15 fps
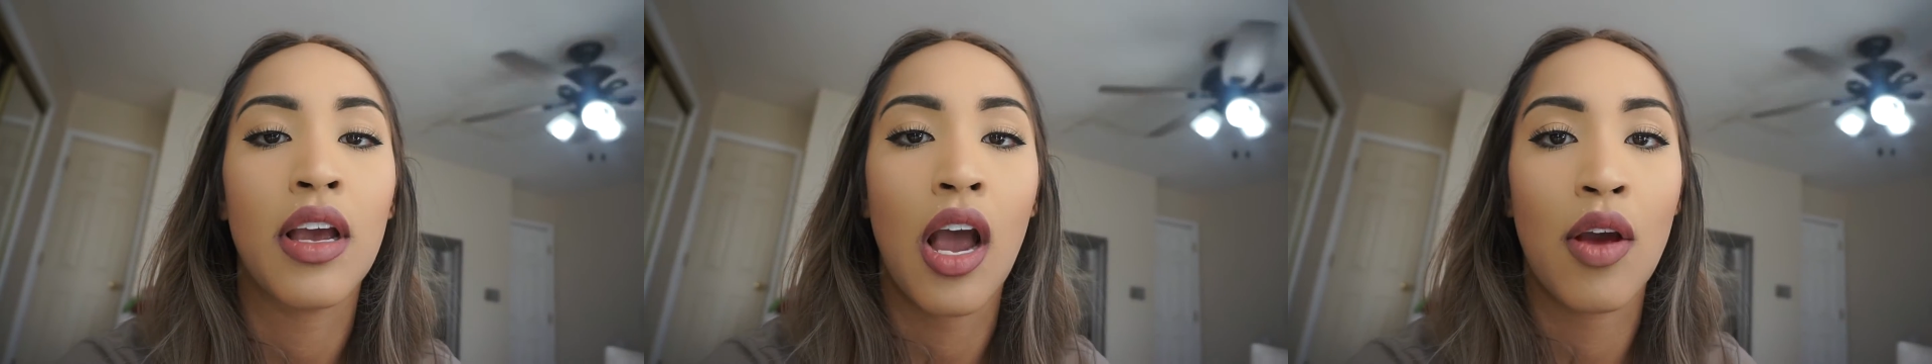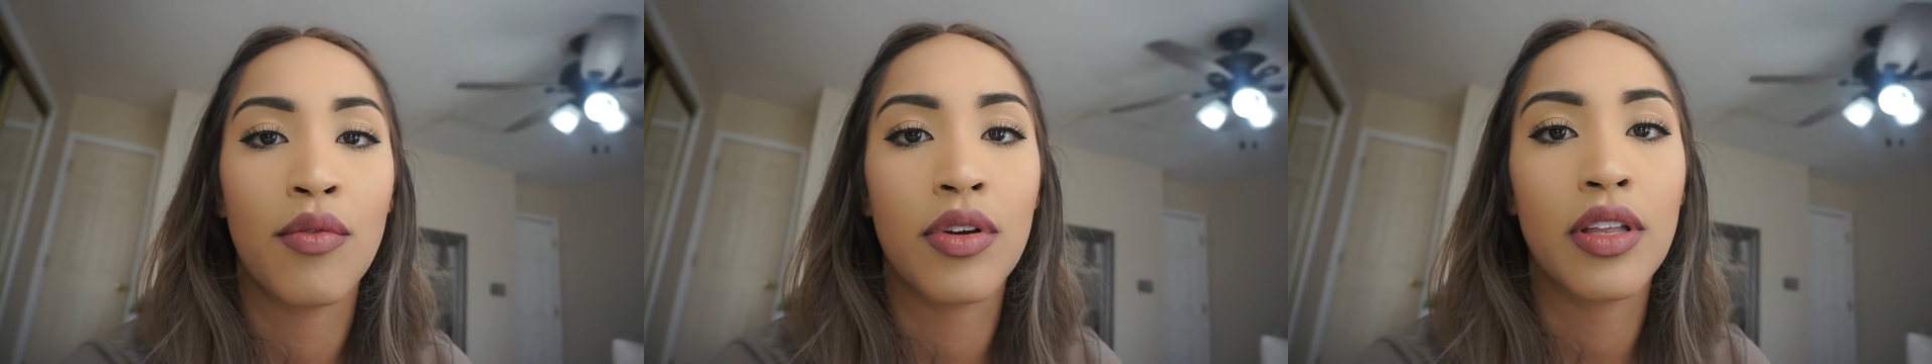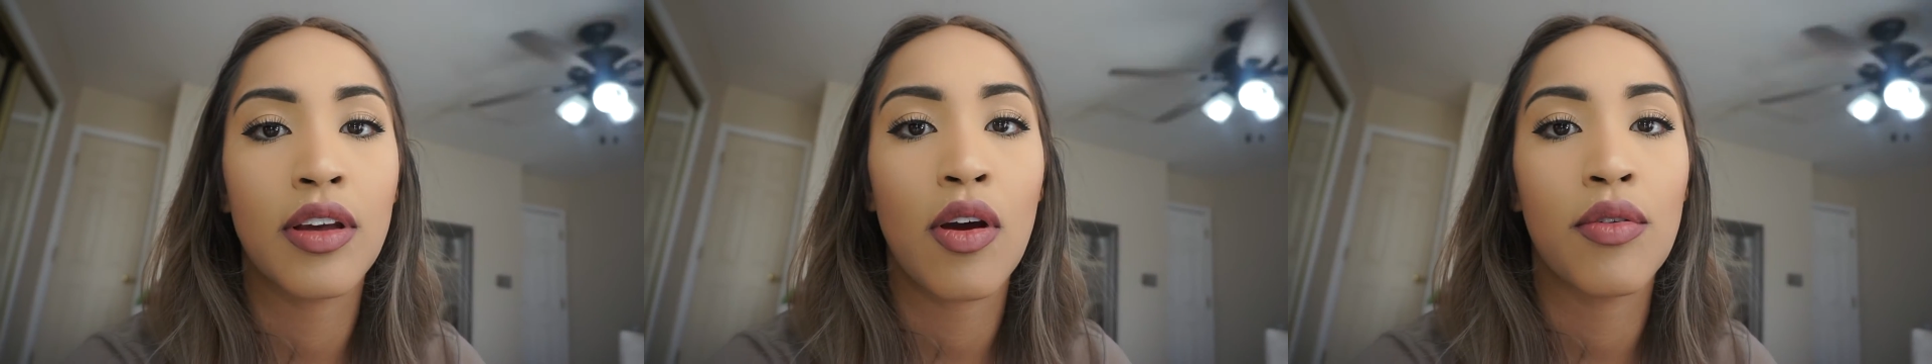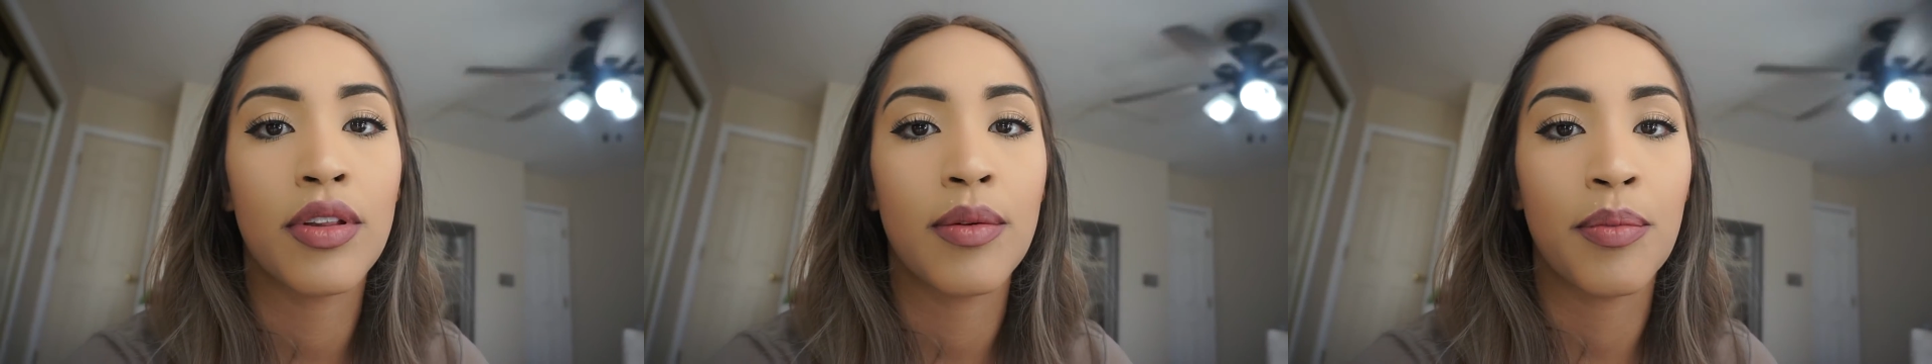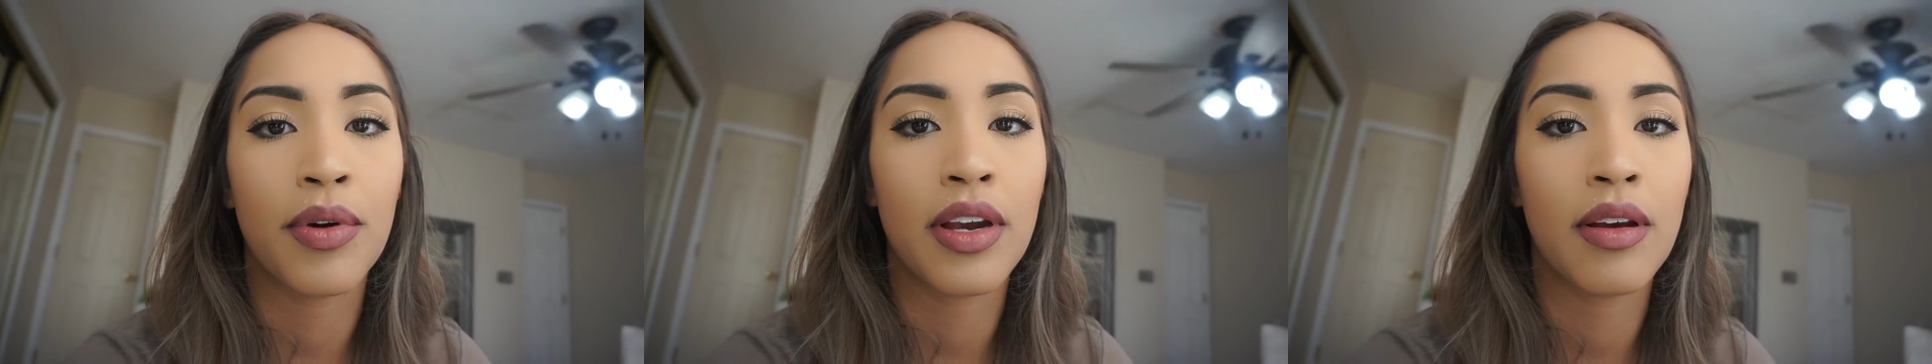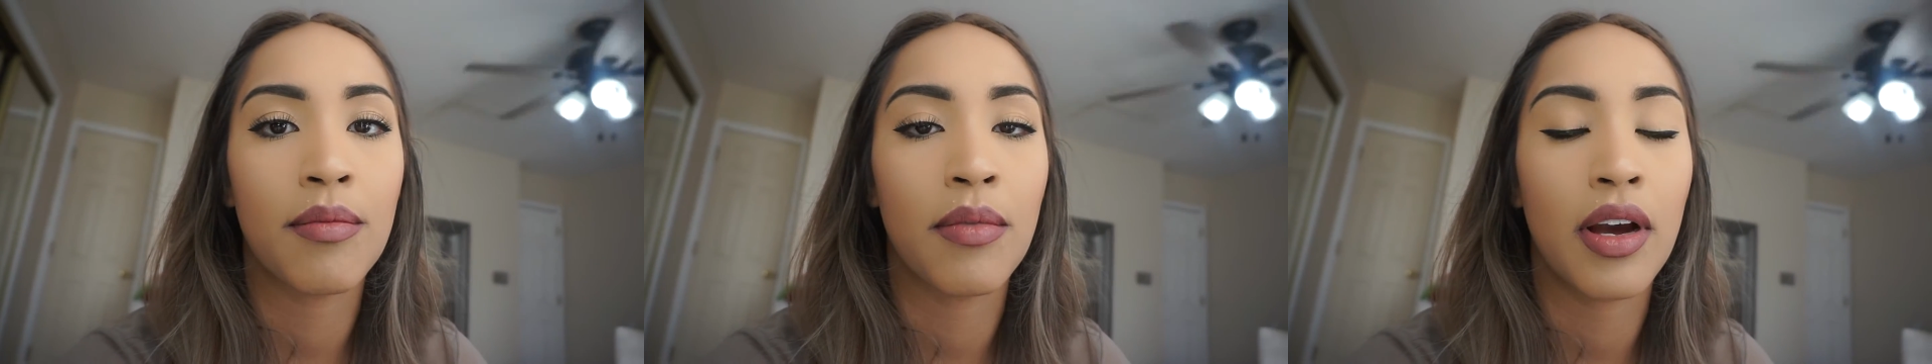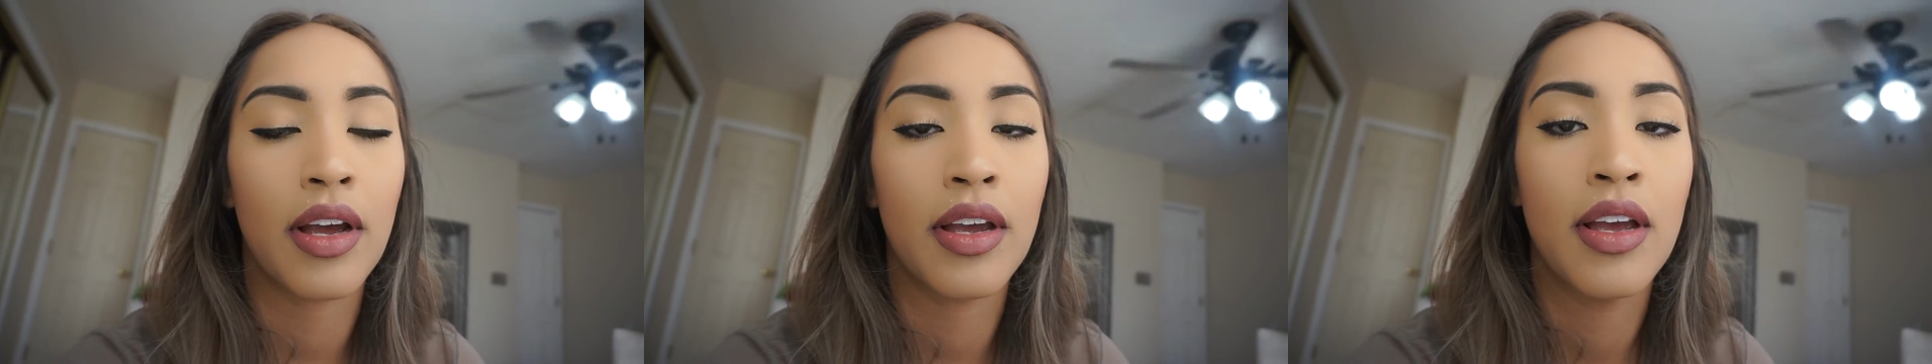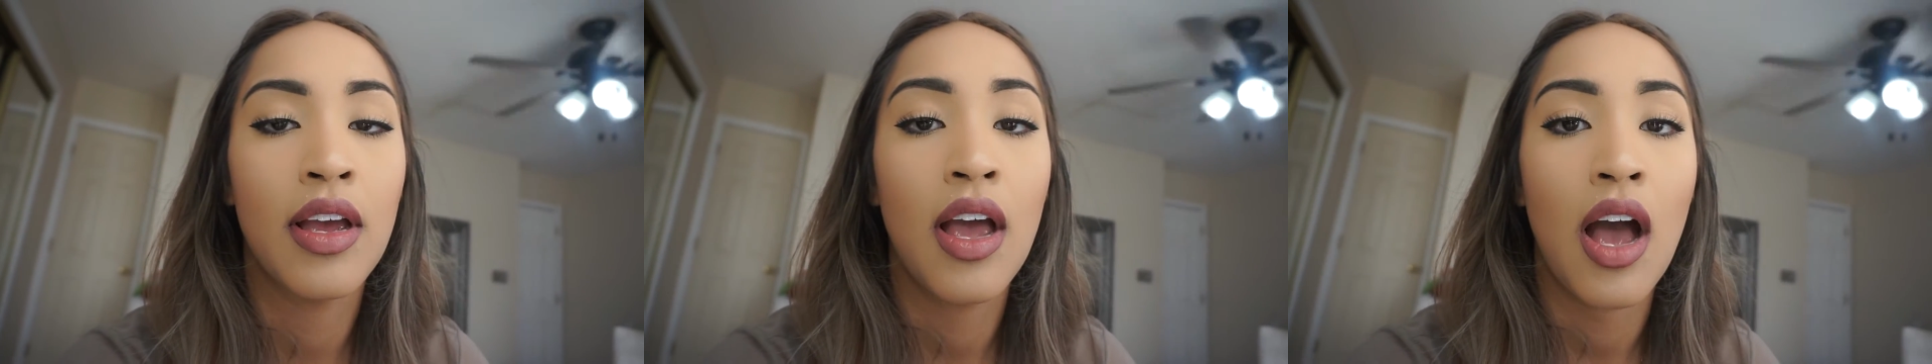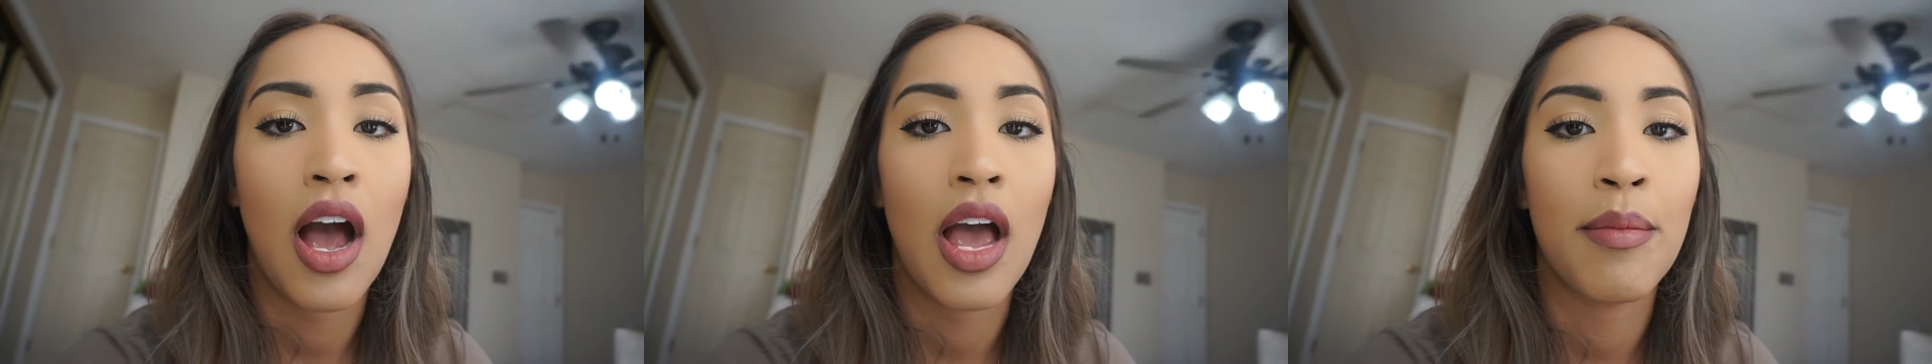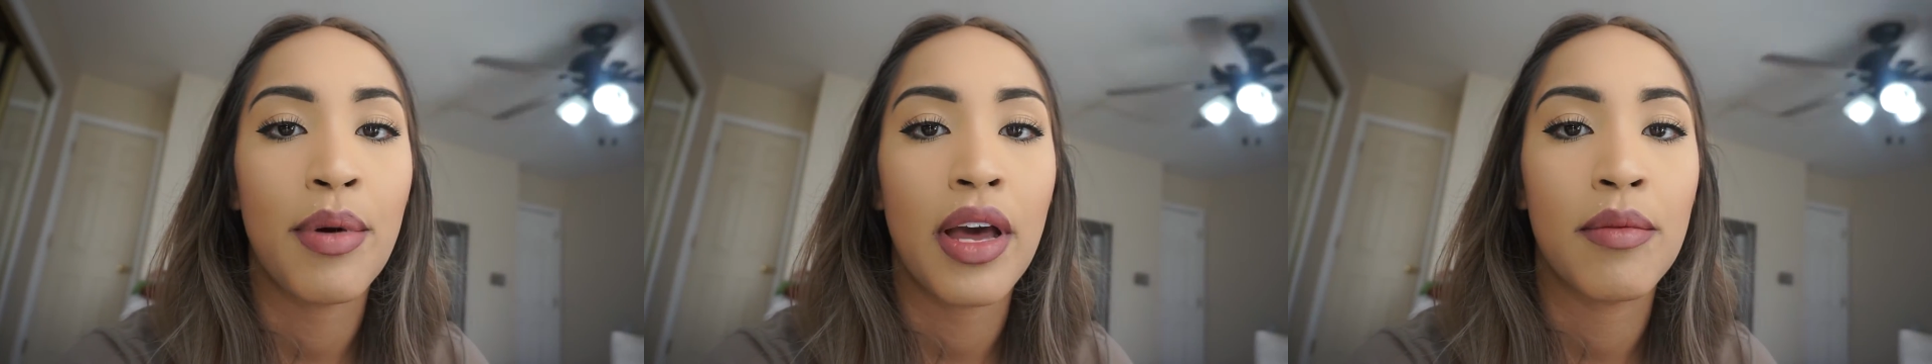I really only bring my
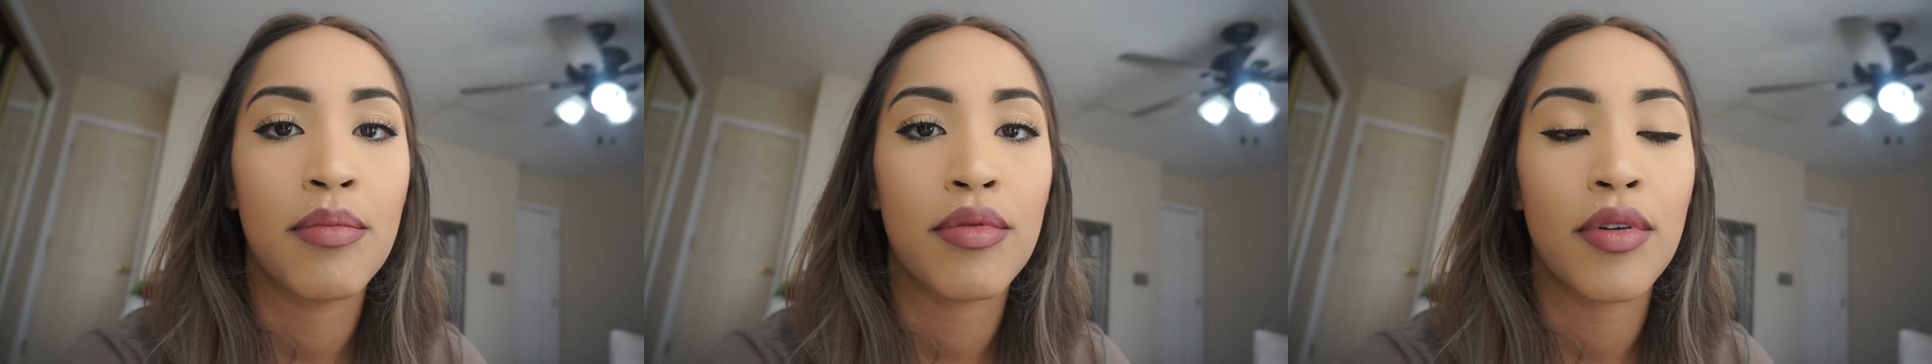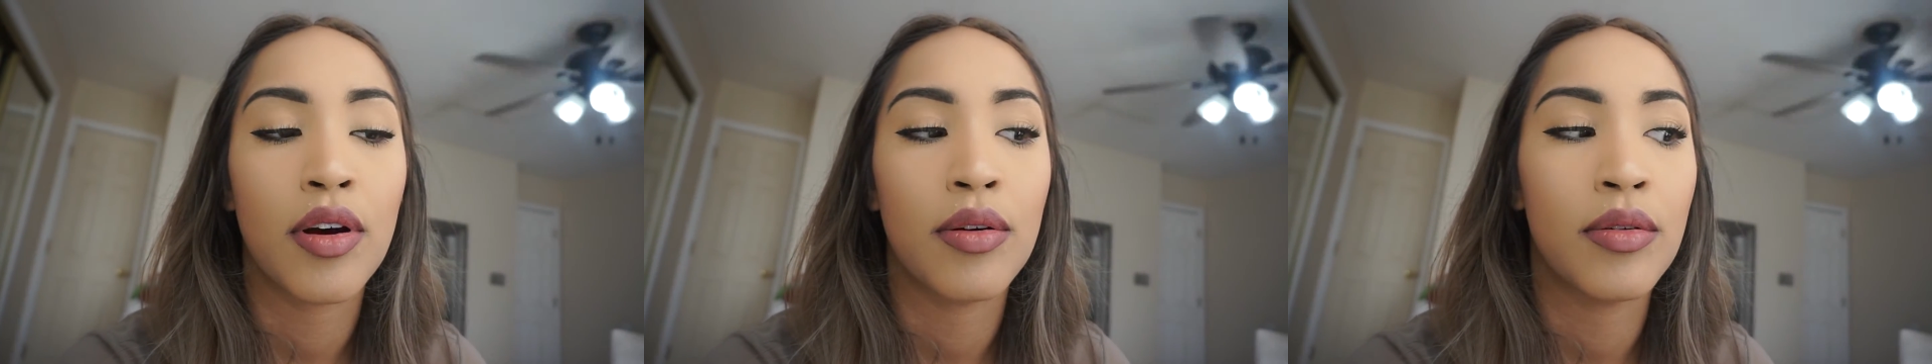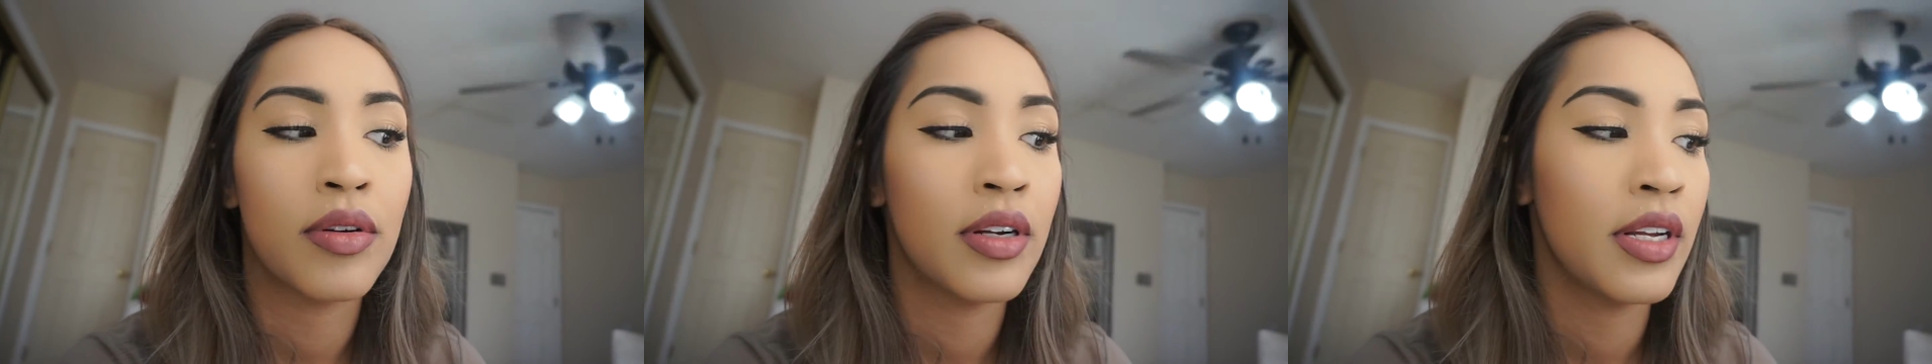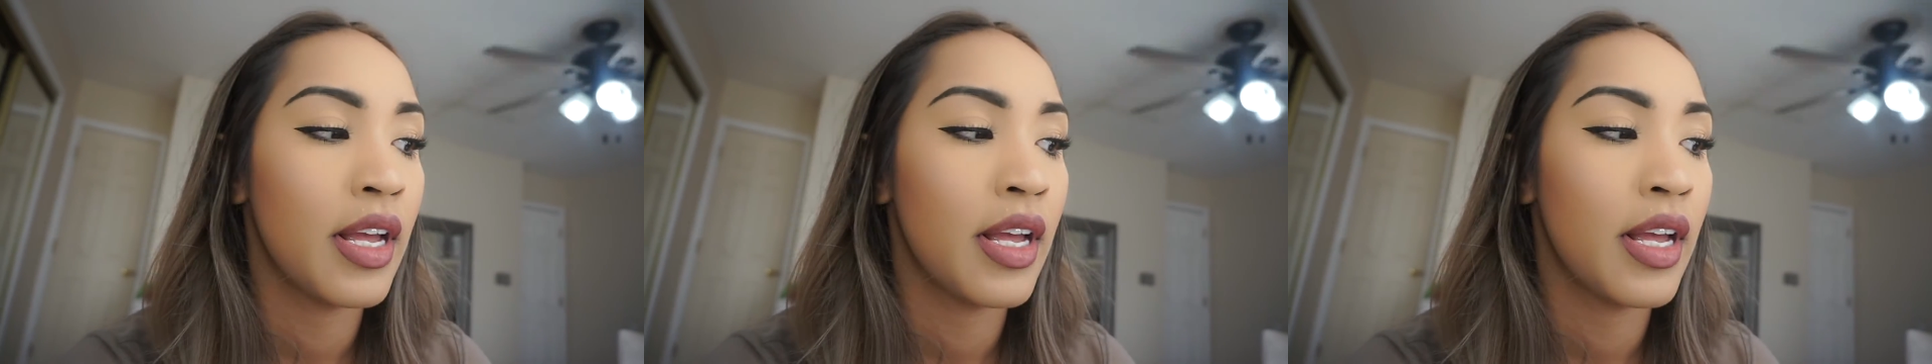iPad Pro,